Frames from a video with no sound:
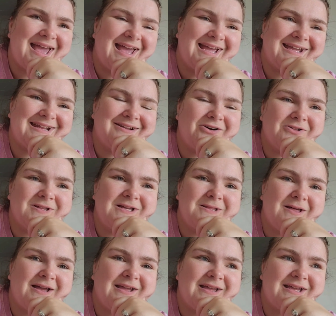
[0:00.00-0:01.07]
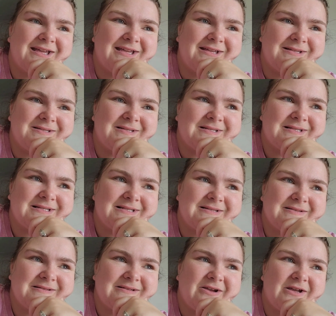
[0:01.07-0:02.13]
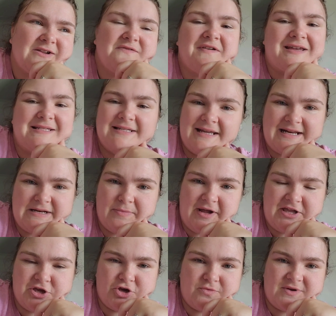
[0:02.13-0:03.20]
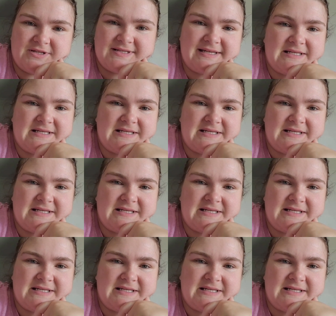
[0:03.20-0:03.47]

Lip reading: And Ollie like is kind of fascinated by humans.